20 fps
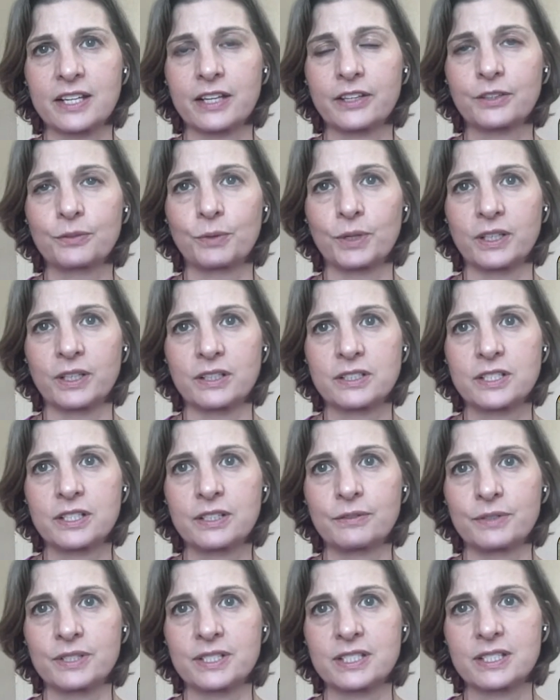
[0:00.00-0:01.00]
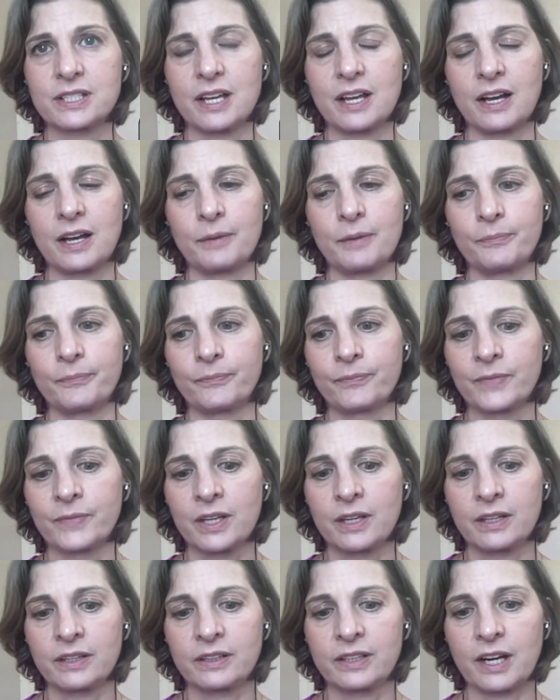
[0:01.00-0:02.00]
the other one too is that
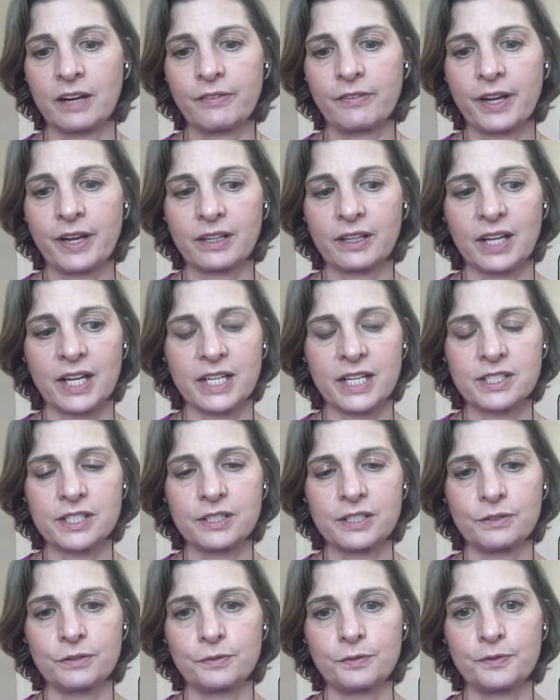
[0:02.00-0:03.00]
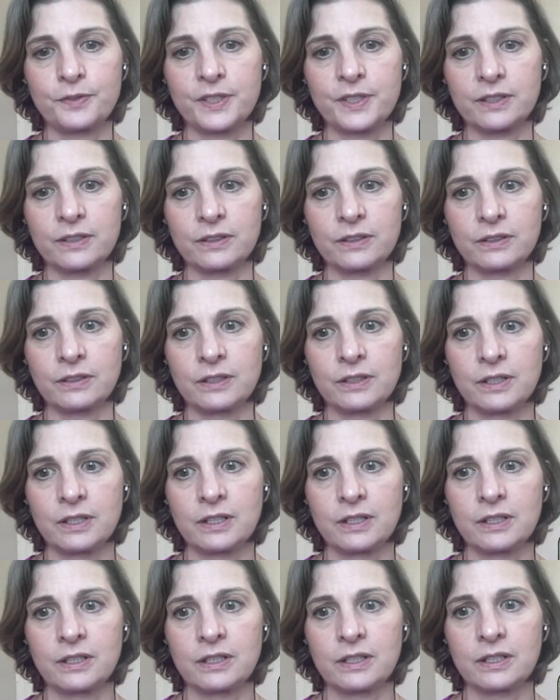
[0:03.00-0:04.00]
I've had clients who feel
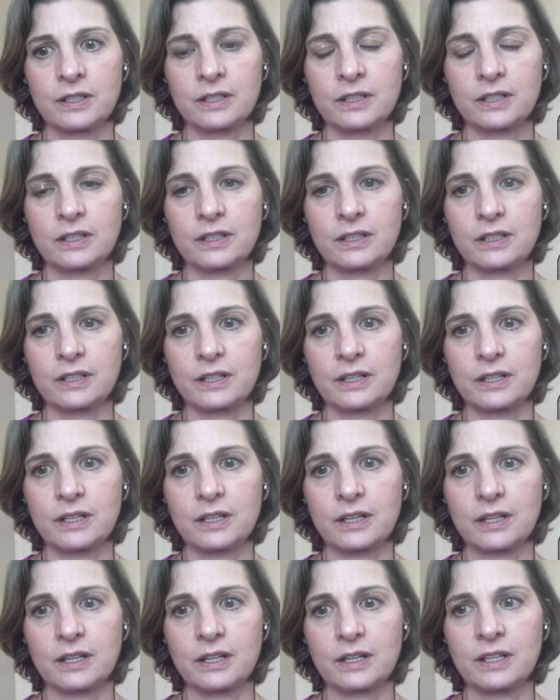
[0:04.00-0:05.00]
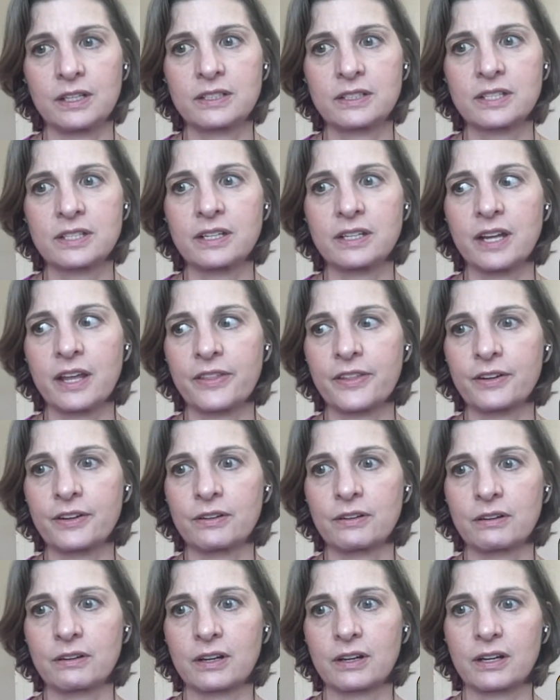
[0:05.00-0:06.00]
it's
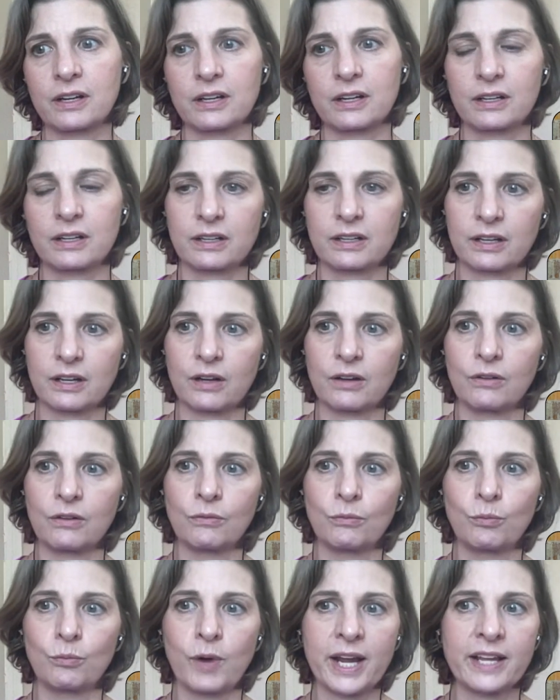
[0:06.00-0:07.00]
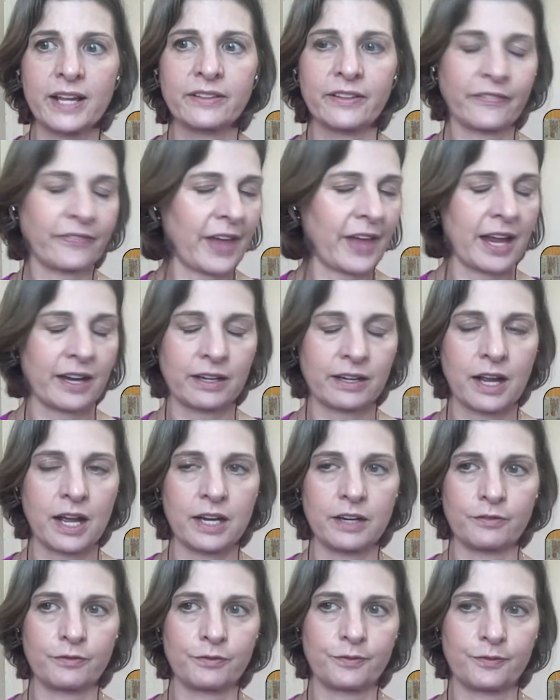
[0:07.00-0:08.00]
another way that
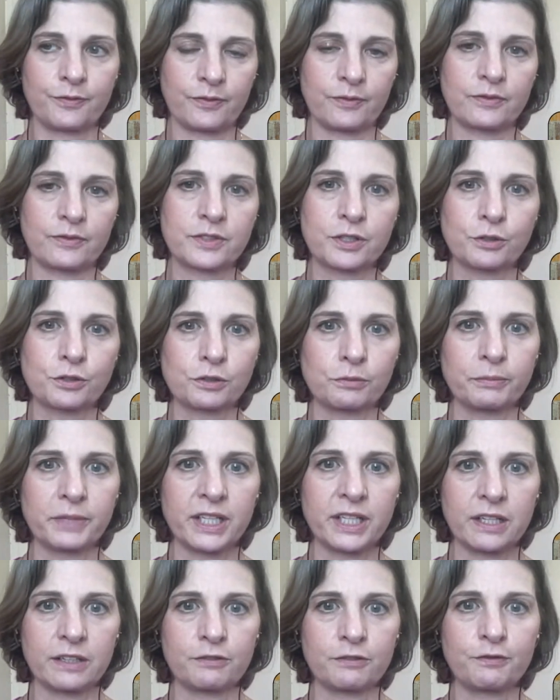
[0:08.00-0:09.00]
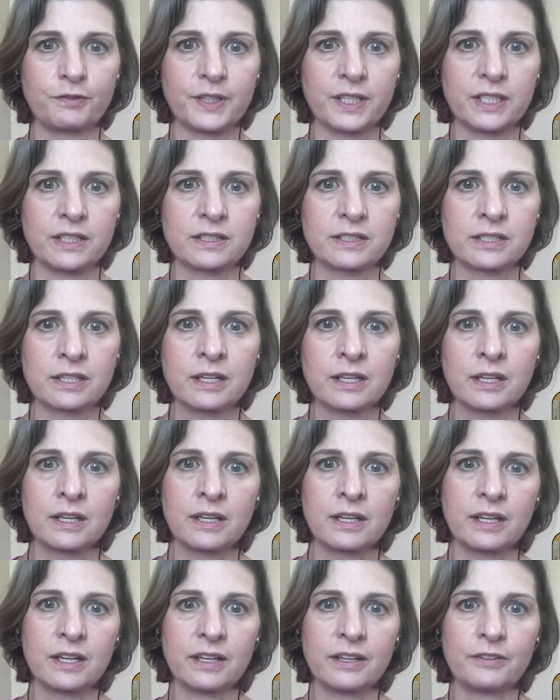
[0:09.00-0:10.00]
kind of social media feeds
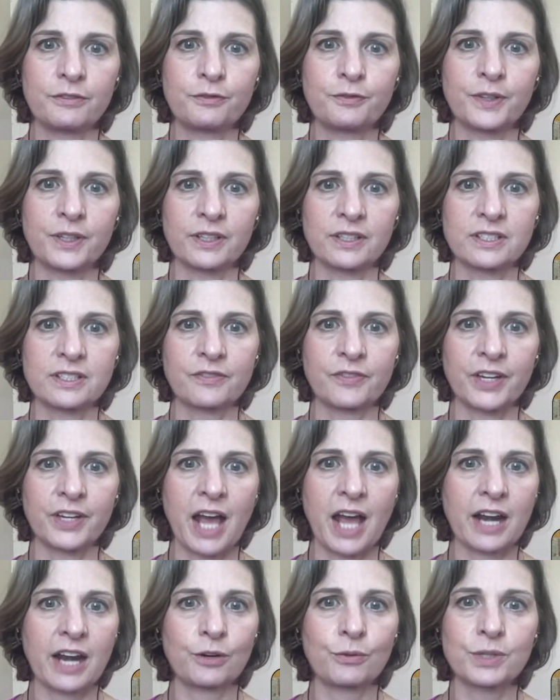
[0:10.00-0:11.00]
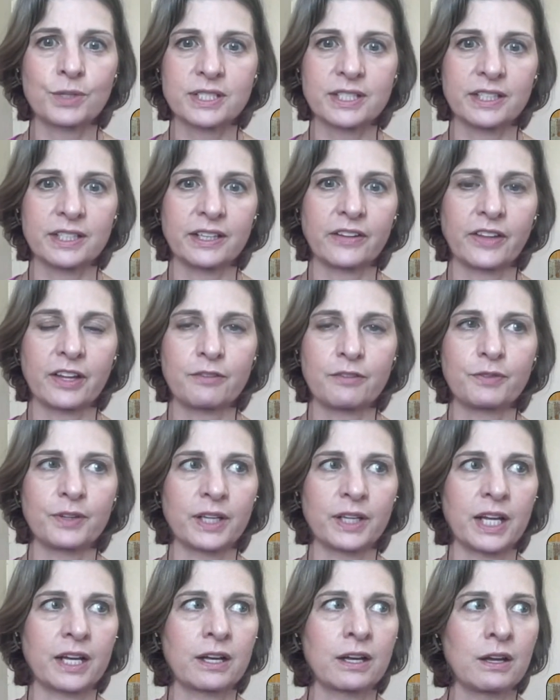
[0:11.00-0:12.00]
feelings of inadequacy, that they feel
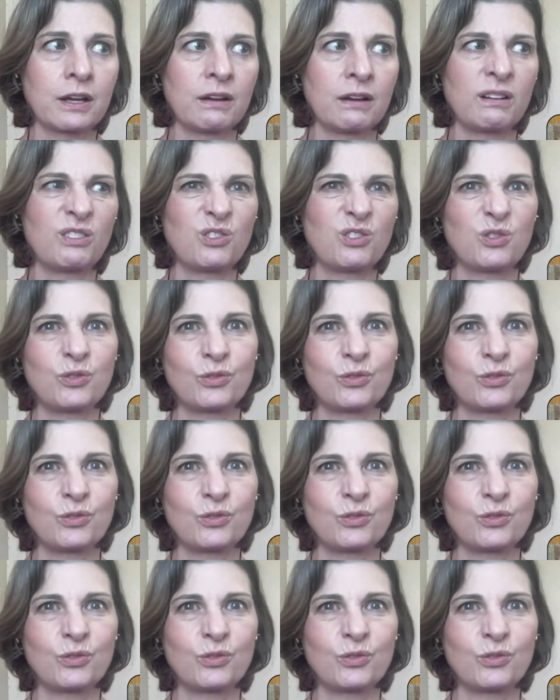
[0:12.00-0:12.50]
like, well,